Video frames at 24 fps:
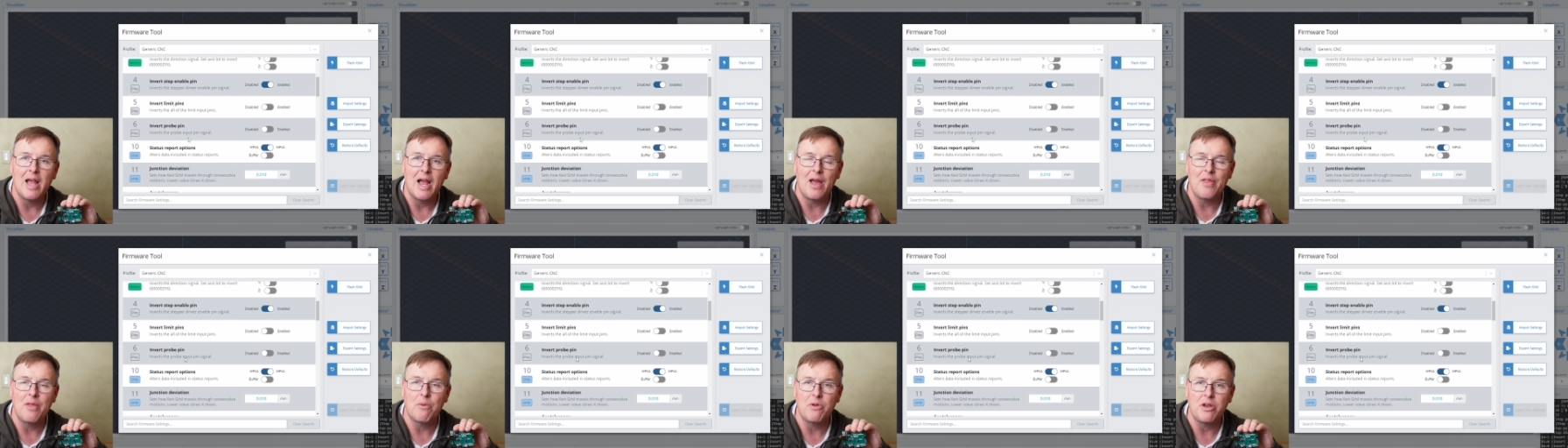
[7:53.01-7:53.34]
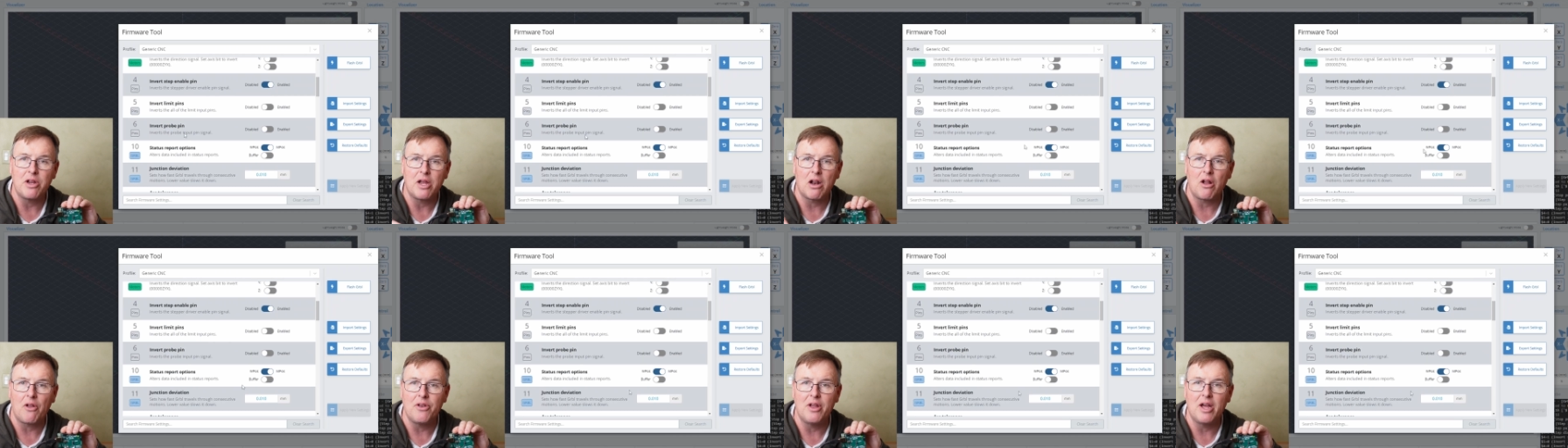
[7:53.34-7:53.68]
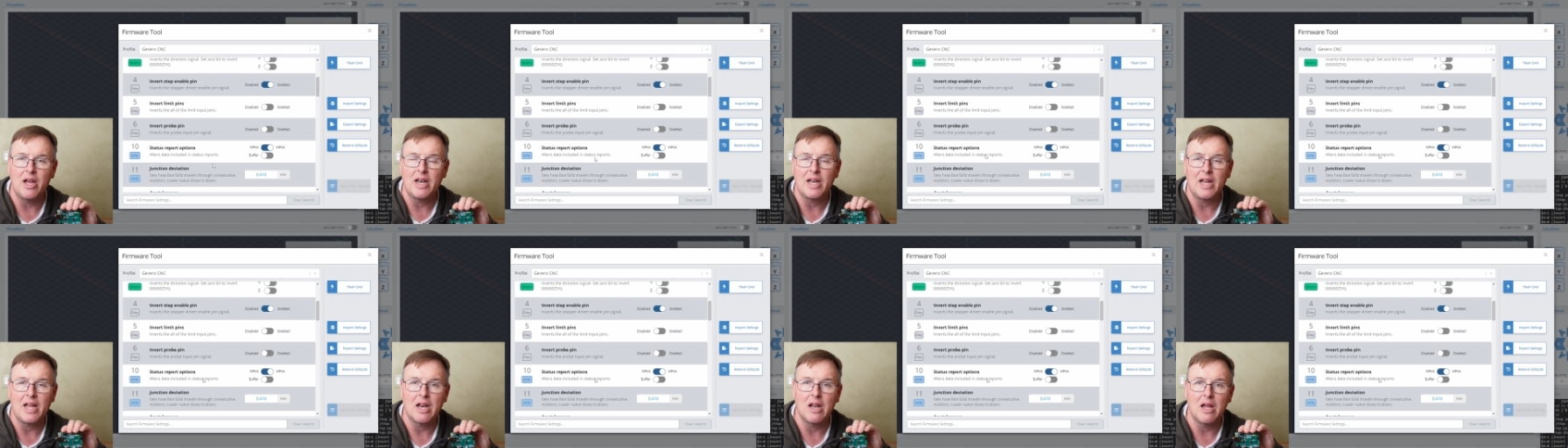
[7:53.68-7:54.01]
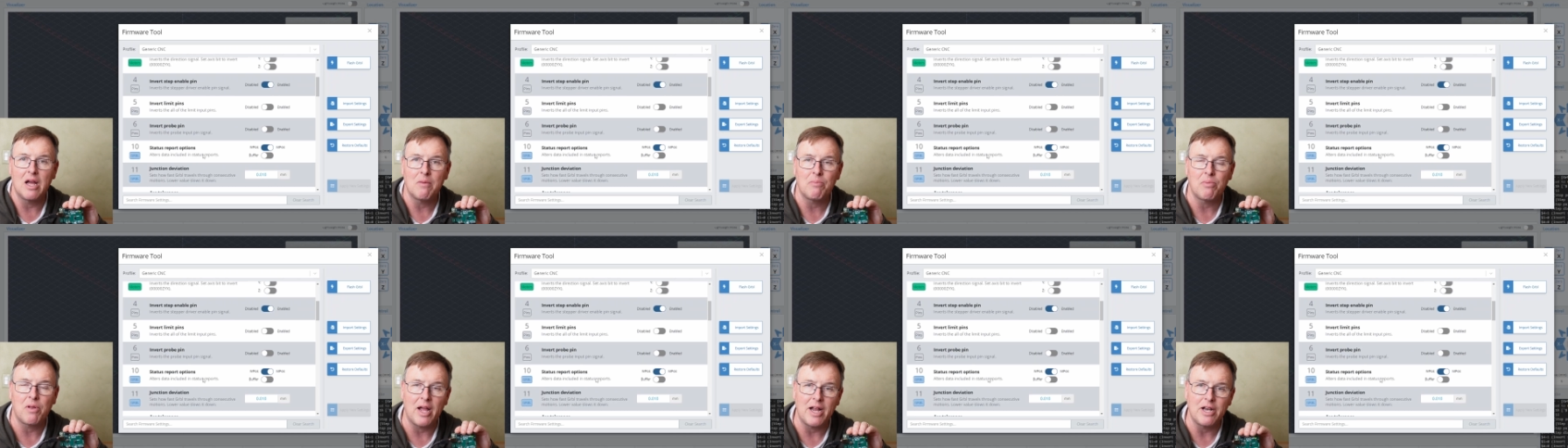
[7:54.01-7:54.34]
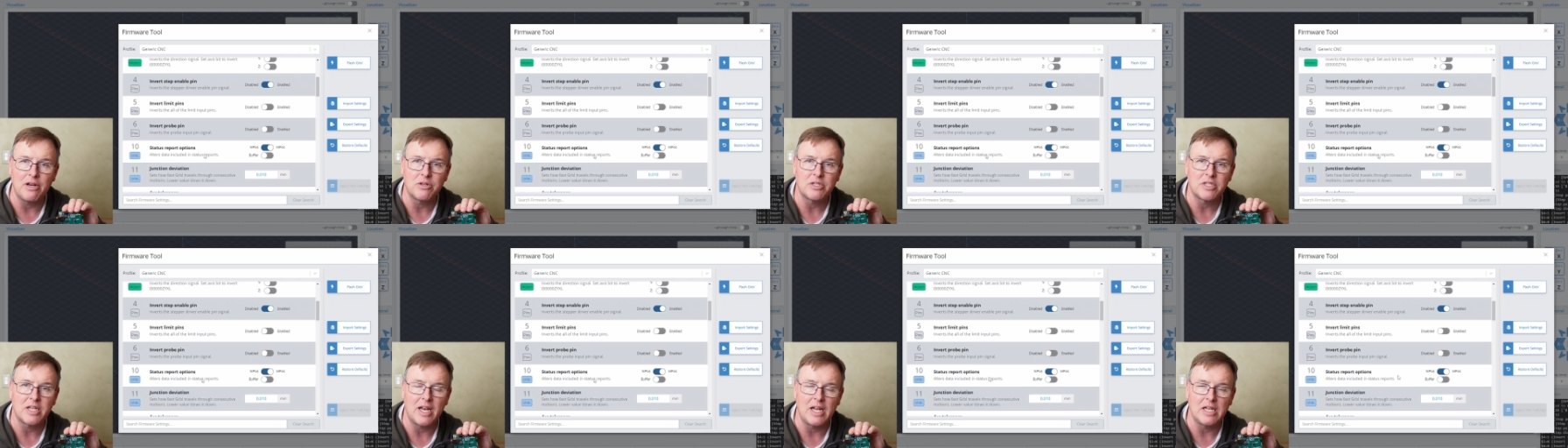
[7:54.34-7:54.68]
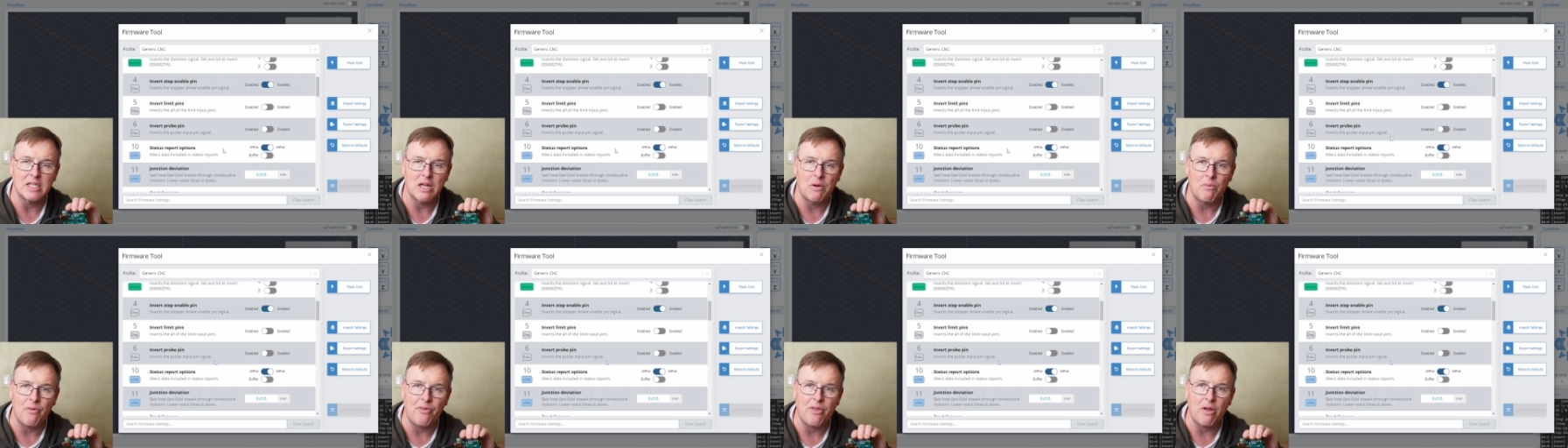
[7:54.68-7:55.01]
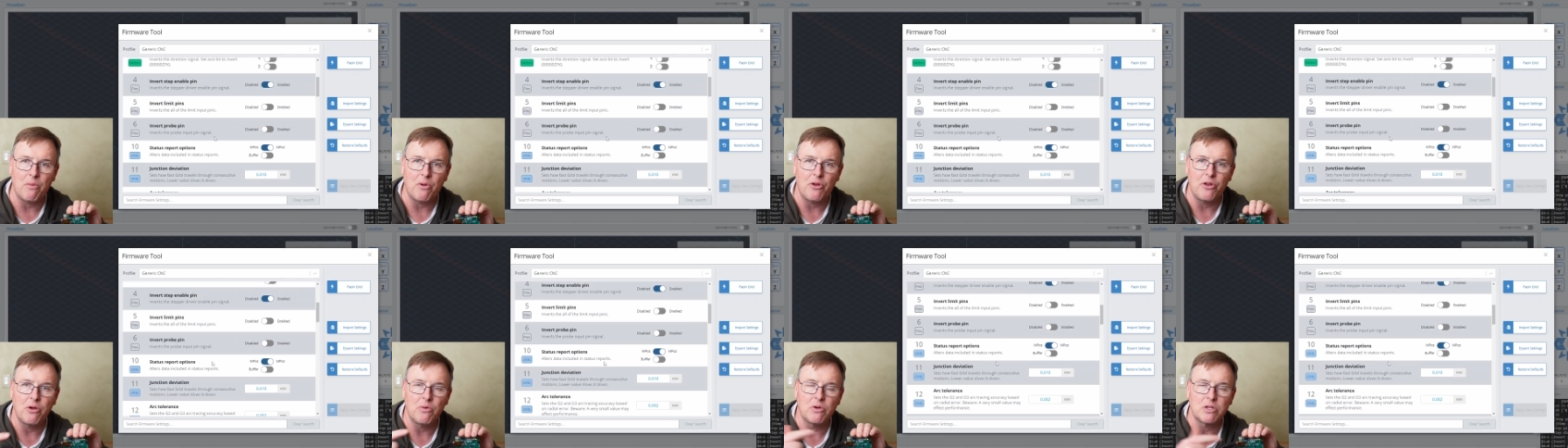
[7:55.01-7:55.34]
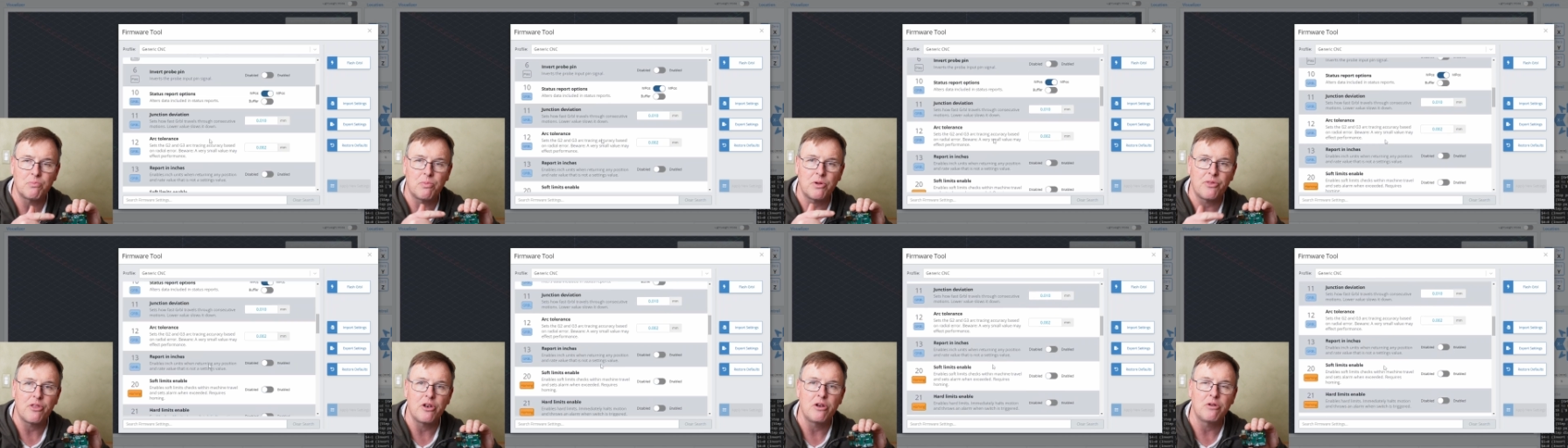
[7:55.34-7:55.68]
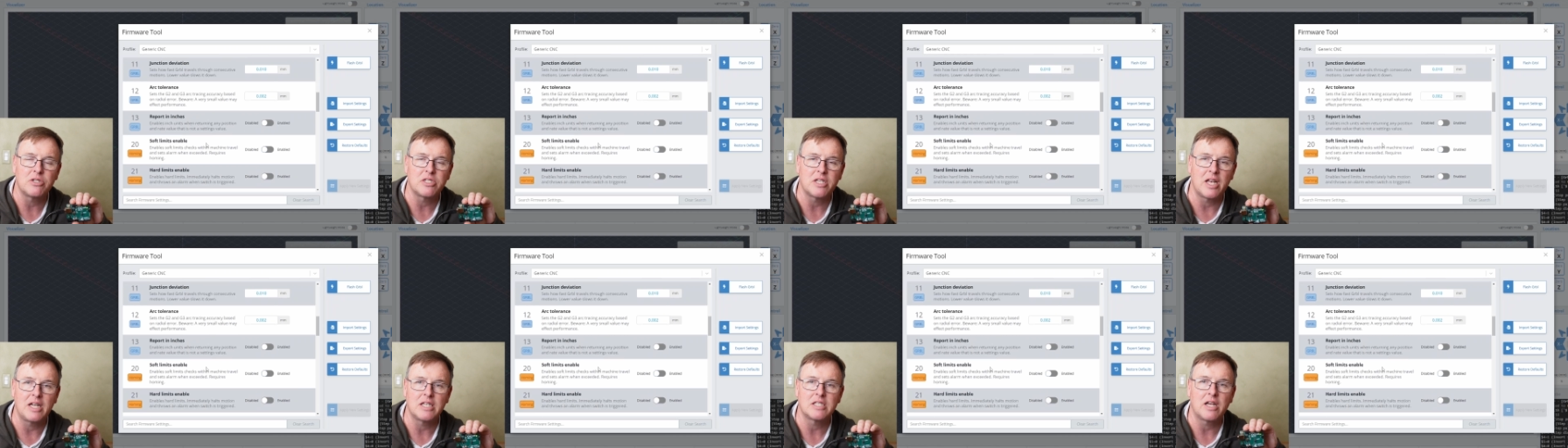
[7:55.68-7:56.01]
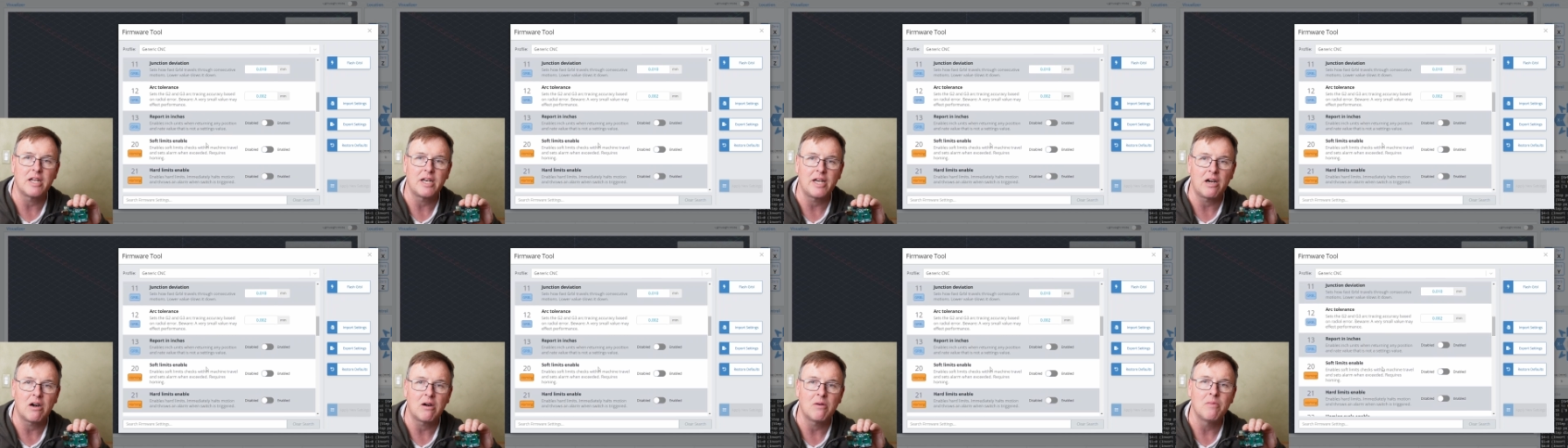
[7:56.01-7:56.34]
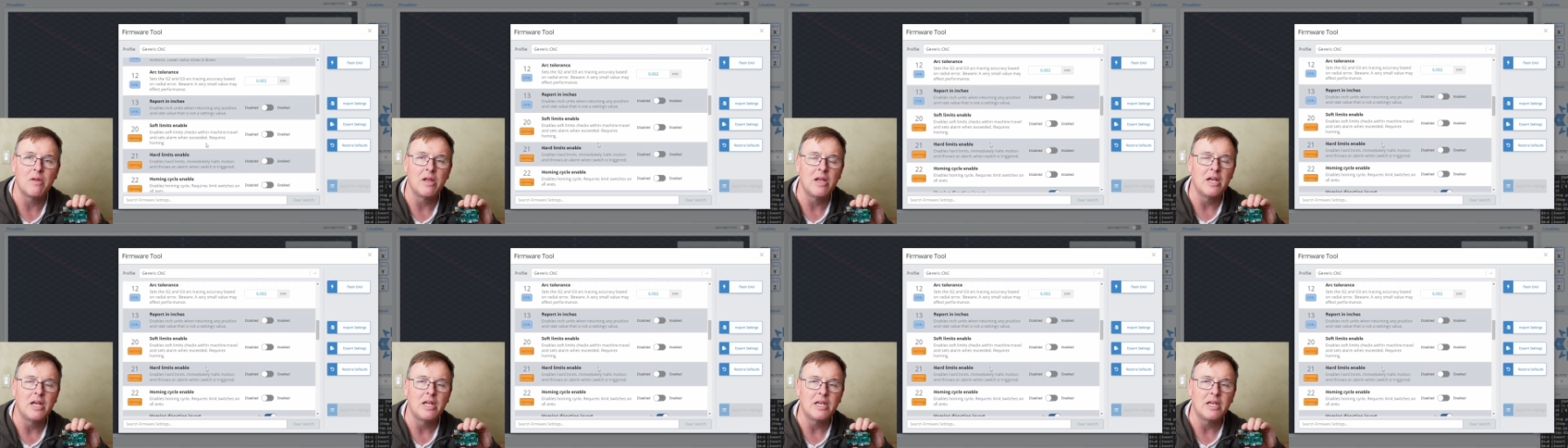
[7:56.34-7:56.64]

and then when you get all done, hit apply new settings, and what that will do is put the new settings on here.